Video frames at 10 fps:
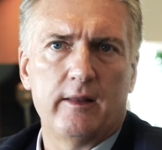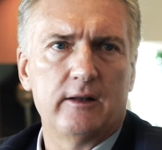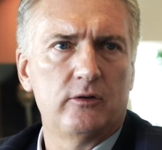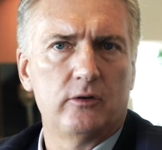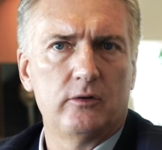
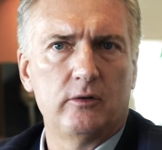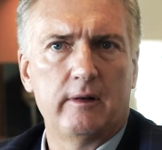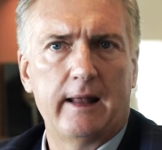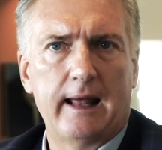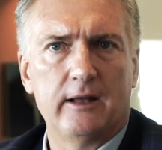
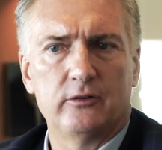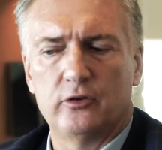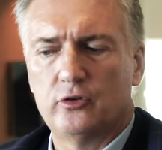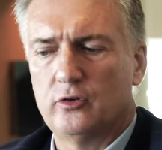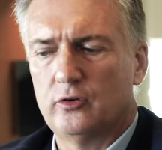that has
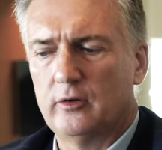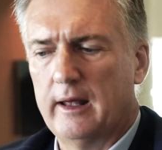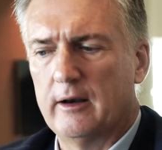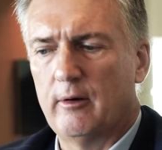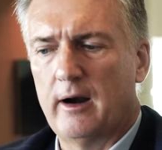us
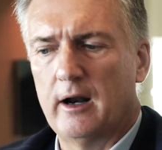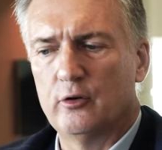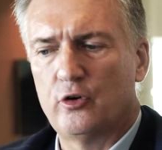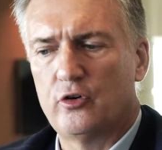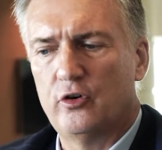at
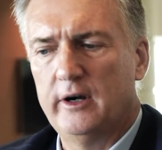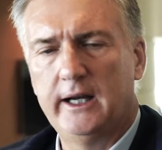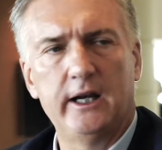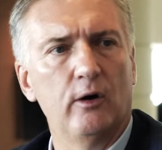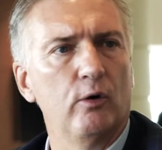around
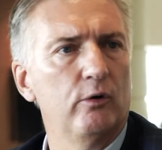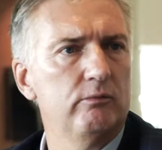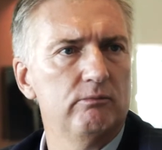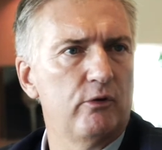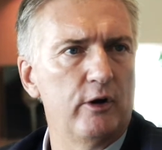3 or
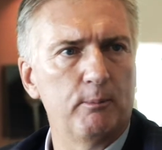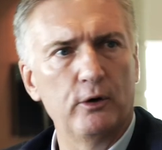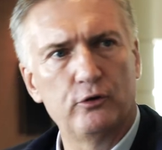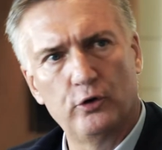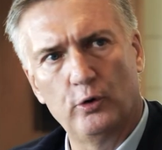
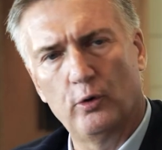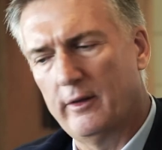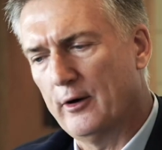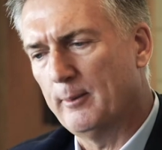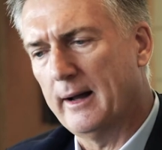3.2 or
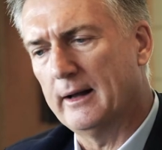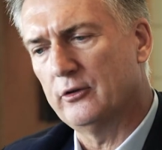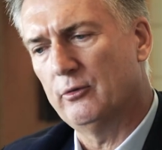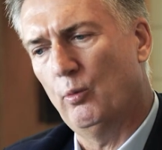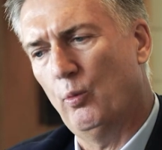
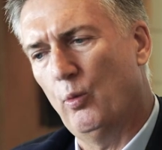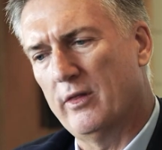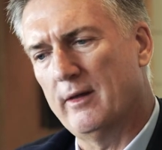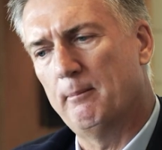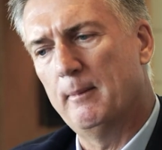thereabouts,
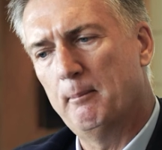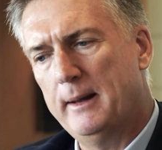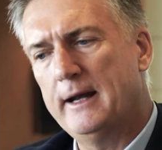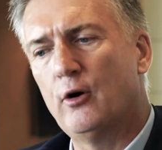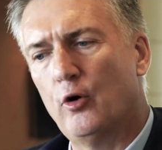with a
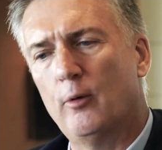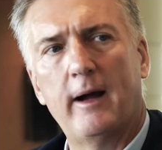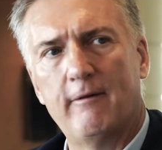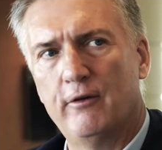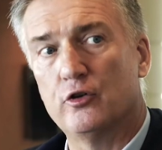peer group
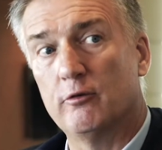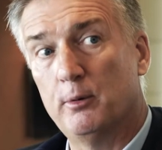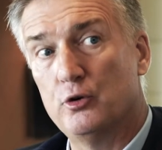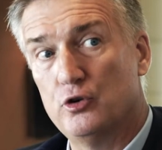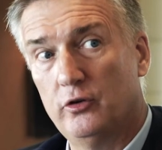average of
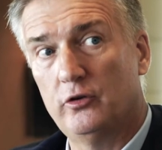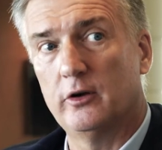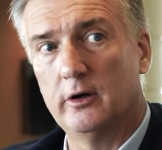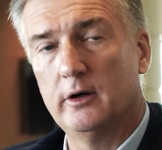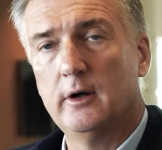
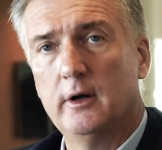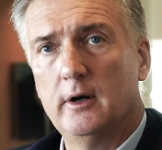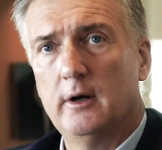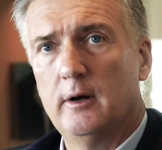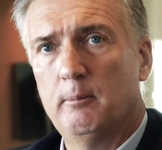producer
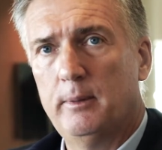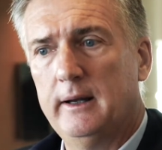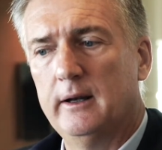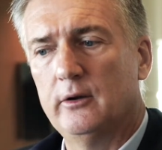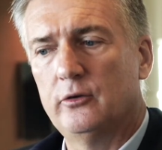
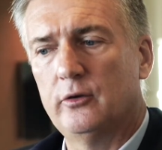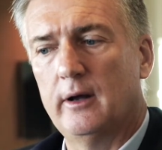peers.